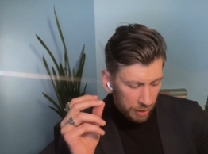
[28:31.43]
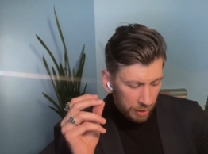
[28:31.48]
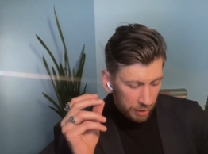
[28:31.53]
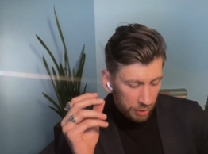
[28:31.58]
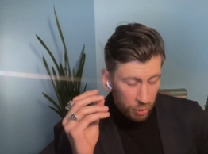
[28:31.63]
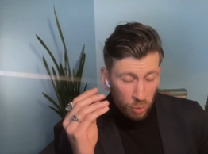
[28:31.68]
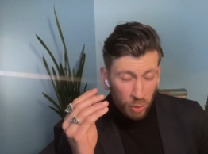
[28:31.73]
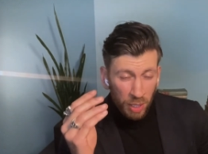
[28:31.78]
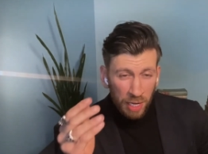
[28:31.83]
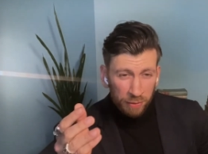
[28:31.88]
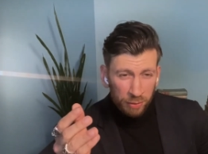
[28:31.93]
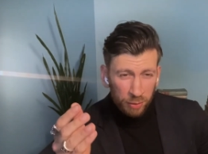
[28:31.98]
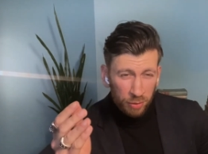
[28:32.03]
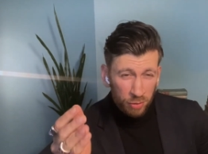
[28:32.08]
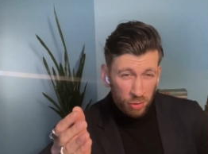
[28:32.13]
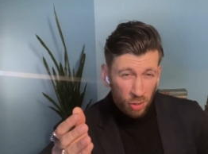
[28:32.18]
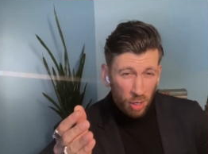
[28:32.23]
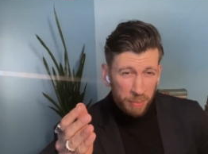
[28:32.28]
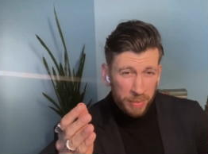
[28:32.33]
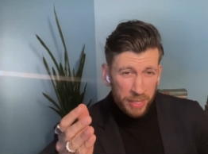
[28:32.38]
you have to
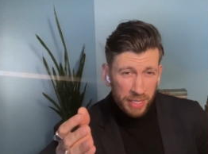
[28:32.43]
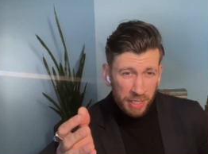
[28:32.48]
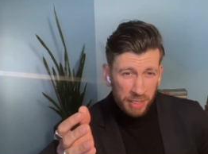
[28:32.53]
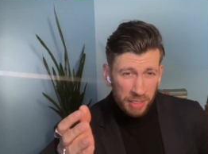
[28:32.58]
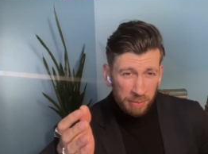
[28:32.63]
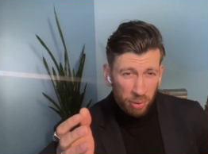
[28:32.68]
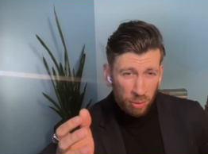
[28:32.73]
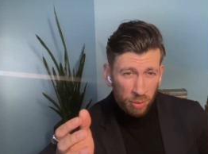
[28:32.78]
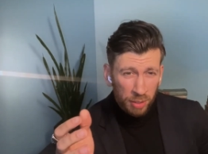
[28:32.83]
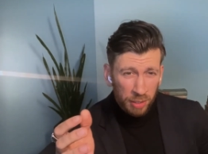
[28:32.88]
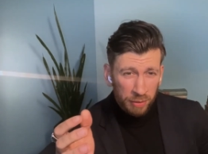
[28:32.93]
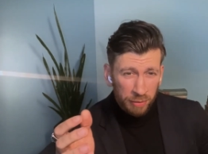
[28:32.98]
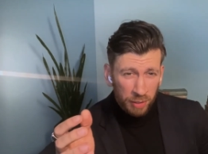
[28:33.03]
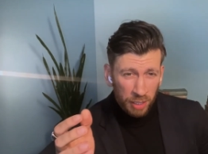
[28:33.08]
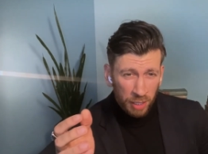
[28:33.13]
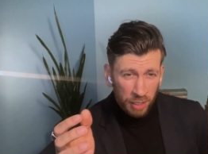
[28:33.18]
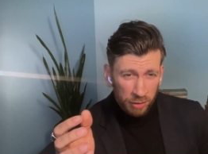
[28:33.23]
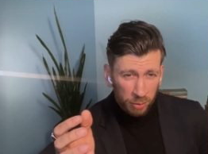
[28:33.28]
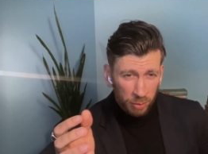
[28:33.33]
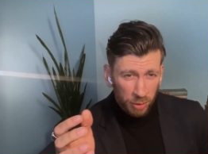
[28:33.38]
stop me at any point if I
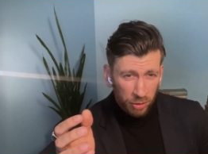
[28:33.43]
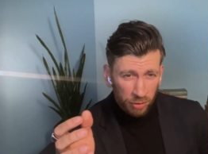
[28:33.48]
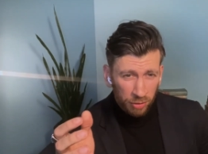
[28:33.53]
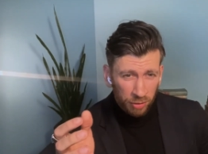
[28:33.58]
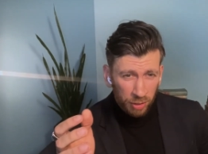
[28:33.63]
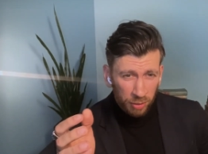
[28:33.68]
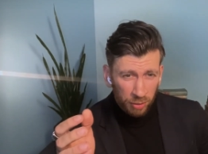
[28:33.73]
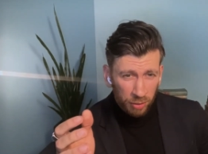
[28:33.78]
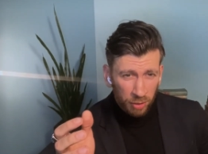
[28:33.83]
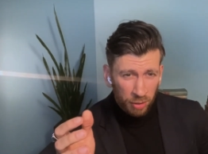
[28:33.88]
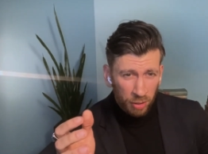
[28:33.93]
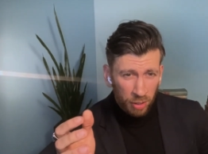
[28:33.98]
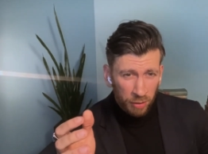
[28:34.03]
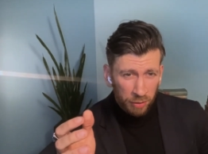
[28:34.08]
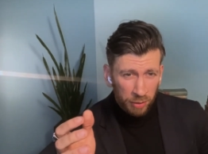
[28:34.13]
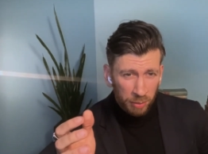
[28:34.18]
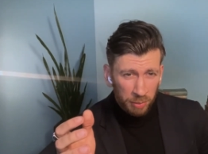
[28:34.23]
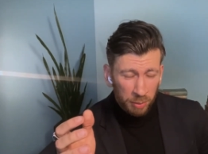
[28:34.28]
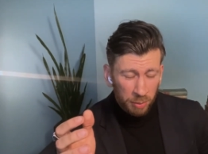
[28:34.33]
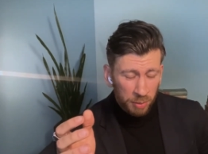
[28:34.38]
ask questions that you're not
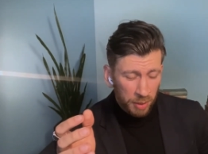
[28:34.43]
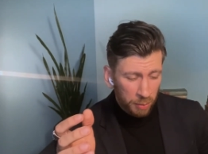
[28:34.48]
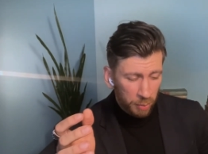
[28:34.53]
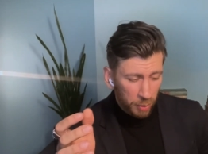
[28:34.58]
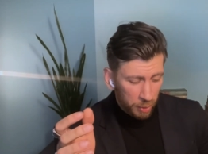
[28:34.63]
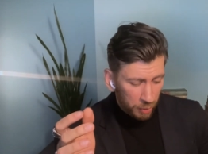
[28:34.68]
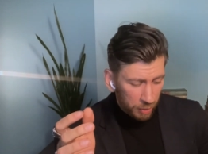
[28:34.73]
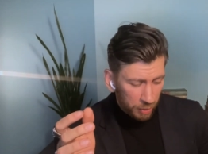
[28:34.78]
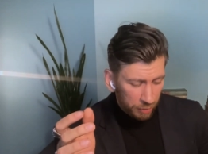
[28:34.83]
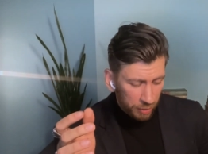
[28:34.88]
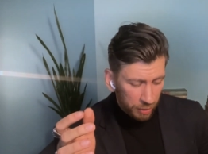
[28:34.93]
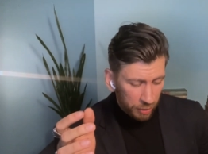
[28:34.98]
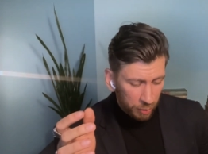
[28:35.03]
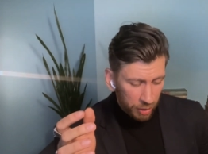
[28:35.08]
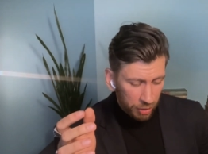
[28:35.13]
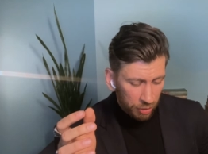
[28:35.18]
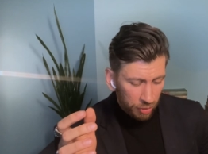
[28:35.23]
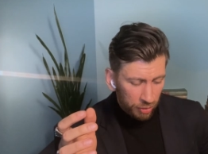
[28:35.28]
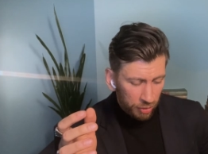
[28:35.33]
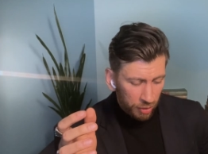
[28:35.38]
comfortable with, but one of the
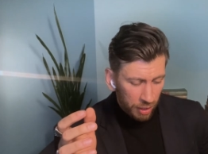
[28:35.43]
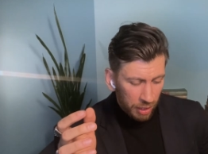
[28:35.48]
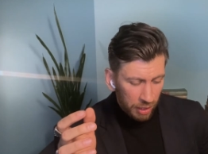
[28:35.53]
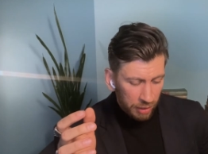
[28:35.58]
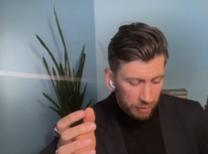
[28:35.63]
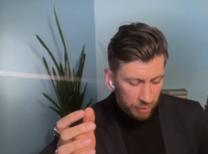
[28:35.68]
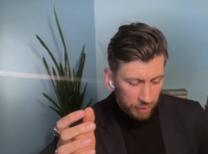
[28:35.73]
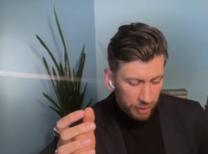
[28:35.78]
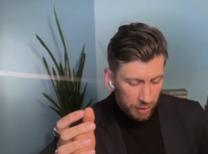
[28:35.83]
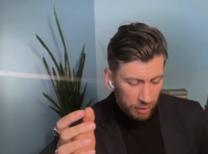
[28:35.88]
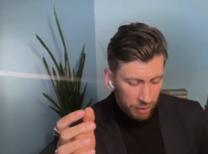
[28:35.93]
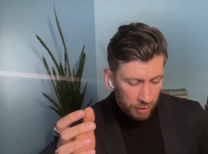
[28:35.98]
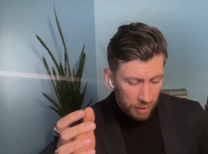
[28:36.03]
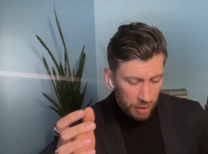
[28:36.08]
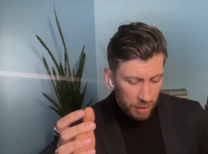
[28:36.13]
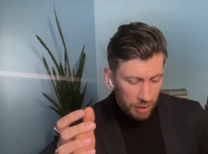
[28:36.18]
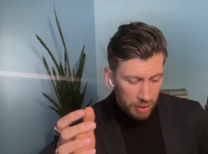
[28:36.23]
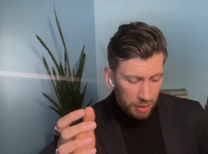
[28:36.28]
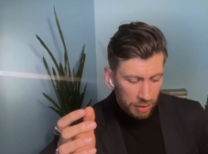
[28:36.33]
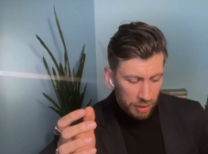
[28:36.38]
questions that I feel
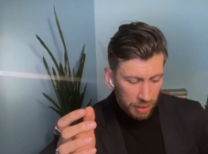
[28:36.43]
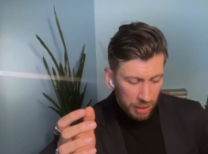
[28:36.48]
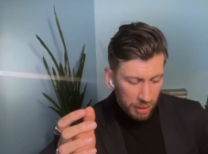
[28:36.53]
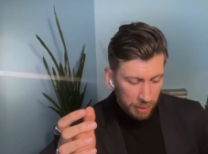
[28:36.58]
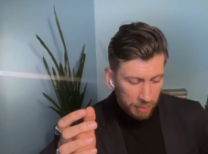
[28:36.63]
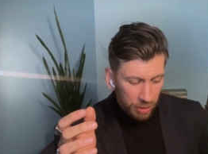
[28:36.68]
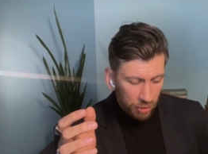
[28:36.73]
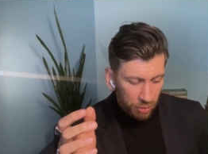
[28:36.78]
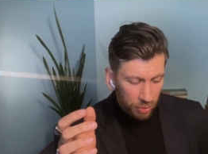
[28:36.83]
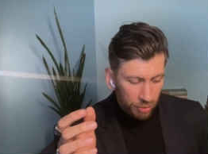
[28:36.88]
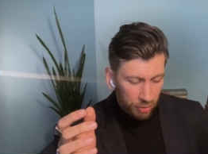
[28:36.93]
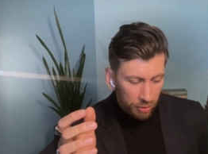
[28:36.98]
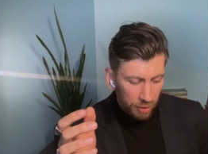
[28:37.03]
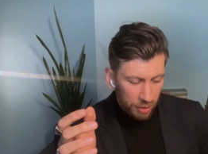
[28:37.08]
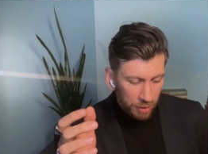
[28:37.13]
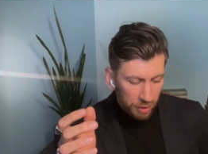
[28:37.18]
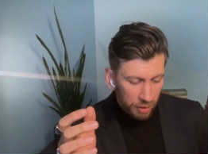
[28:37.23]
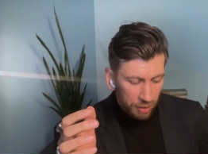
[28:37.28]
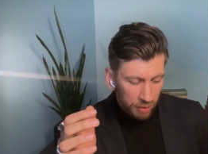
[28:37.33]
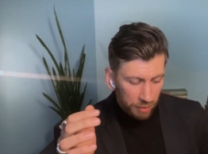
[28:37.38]
that I'm interested
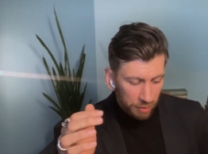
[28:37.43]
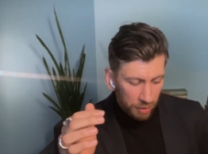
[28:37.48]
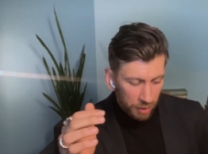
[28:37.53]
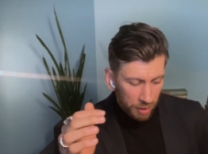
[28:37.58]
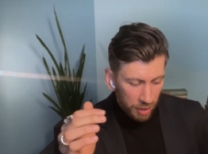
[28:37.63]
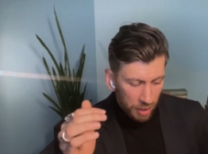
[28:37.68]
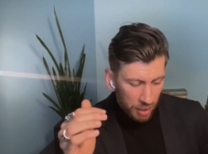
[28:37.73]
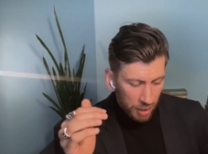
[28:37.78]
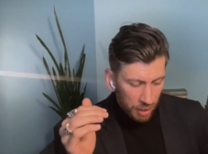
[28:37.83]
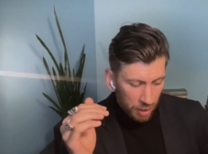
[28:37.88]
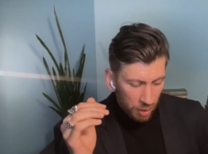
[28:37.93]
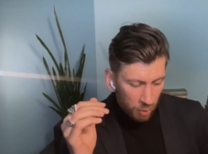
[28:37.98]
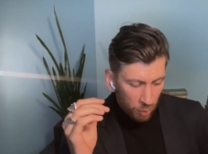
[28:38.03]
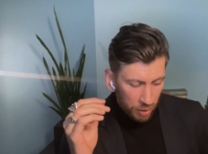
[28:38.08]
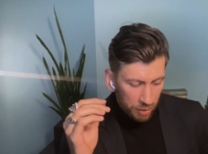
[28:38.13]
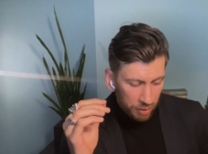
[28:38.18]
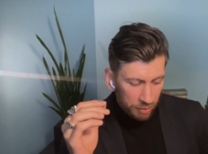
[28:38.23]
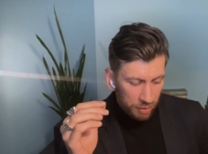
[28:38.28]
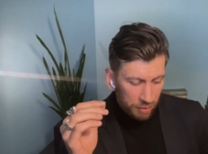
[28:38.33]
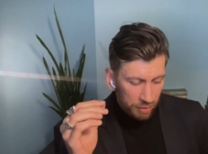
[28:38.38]
in is,
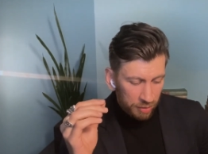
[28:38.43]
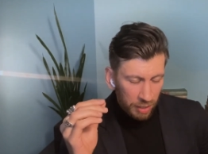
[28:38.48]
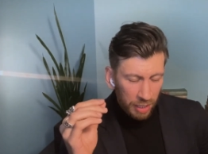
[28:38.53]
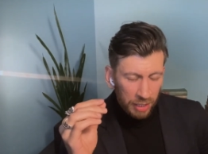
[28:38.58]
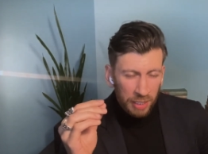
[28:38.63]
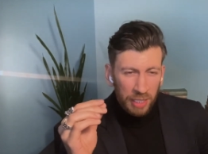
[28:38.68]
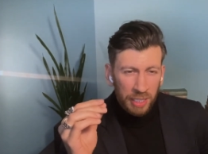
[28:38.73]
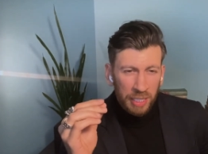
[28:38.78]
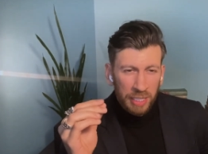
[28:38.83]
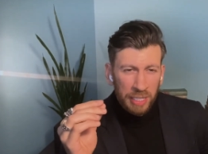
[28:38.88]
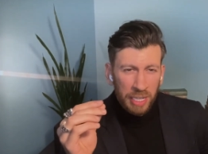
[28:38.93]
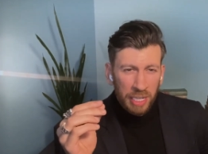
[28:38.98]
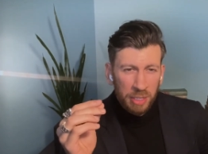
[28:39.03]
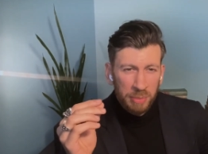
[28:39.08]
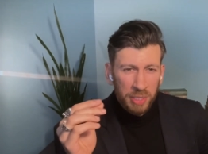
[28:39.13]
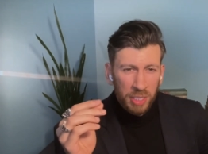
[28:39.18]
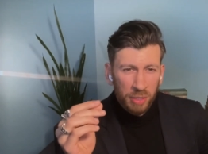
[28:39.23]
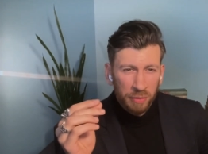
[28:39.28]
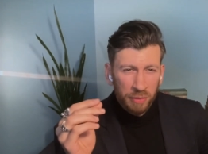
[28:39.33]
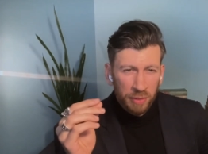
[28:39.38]
what is the psychic
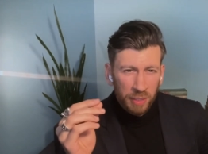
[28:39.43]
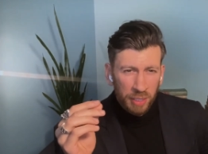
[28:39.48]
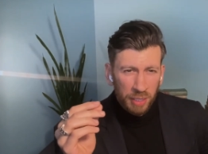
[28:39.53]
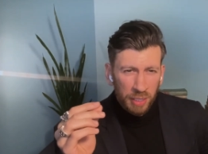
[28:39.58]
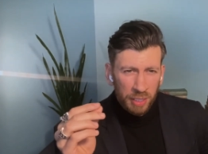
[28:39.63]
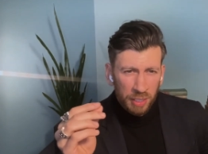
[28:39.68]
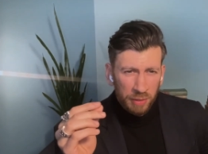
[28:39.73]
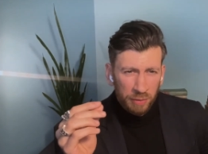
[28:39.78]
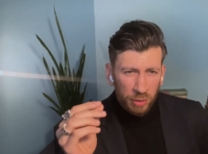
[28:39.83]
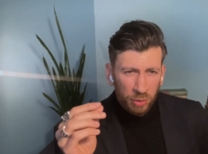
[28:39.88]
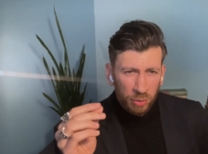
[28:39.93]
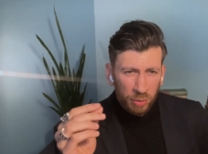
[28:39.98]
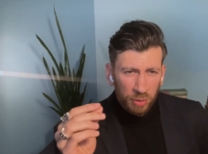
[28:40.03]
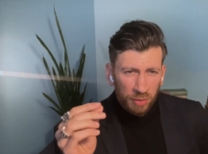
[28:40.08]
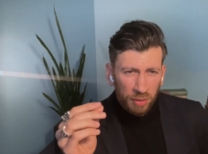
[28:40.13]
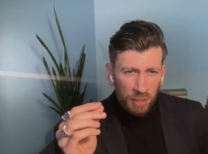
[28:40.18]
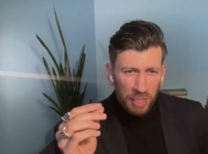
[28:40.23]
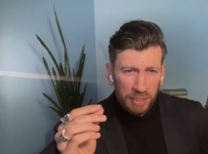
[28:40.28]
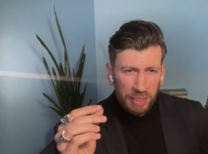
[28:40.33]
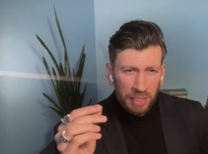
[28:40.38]
anatomy of
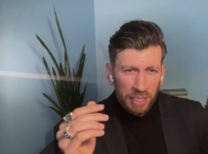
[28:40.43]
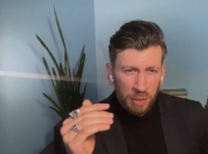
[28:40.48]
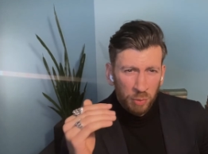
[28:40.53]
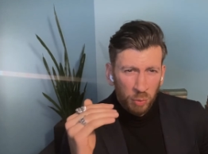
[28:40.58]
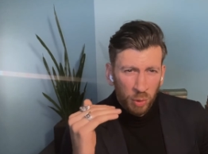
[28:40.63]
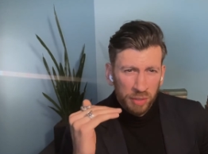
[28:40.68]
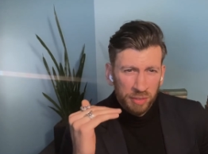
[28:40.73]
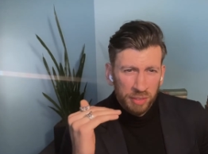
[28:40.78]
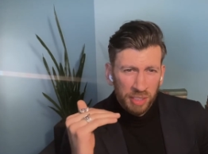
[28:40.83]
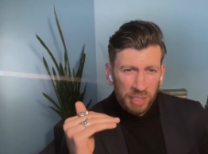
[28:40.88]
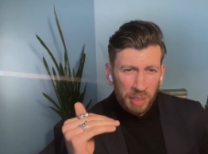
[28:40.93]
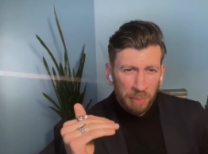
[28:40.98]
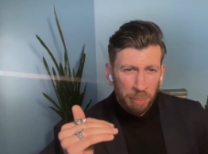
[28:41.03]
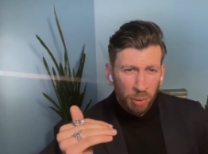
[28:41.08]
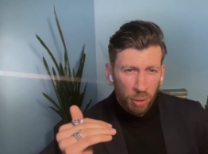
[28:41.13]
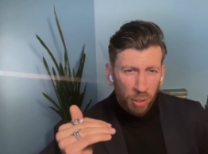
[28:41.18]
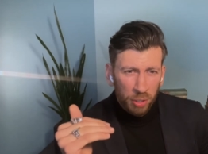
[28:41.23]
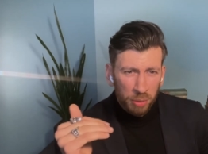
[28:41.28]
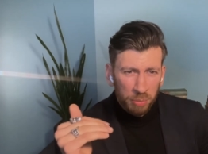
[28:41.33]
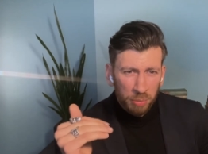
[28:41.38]
individuals like that, and what's at the
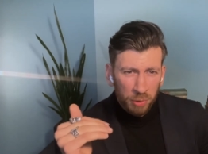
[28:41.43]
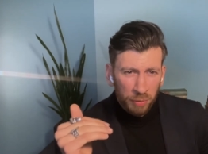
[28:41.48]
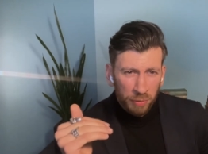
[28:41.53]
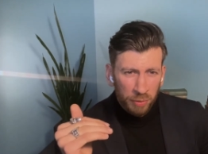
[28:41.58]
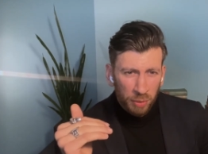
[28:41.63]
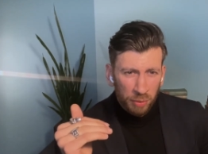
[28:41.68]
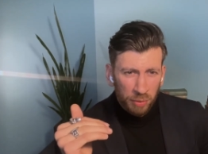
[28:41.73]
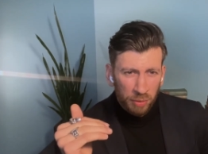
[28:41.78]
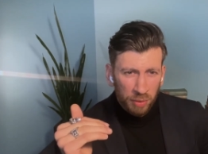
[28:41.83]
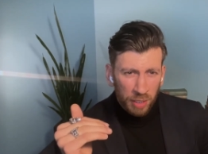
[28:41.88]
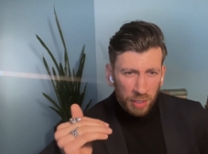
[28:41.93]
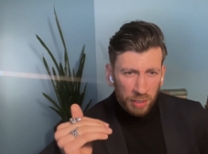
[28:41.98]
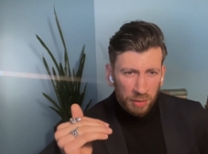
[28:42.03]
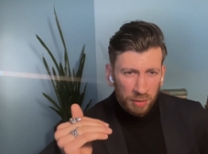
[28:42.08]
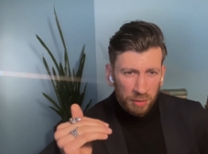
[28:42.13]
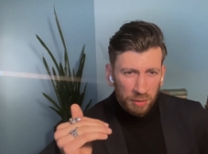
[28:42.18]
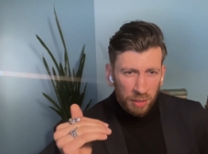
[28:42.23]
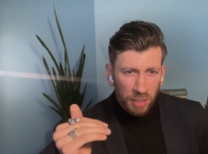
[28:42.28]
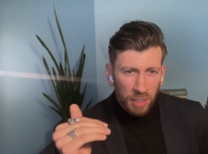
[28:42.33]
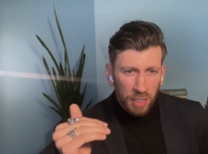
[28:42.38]
bottom of those
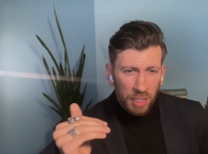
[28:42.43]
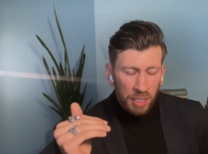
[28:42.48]
things?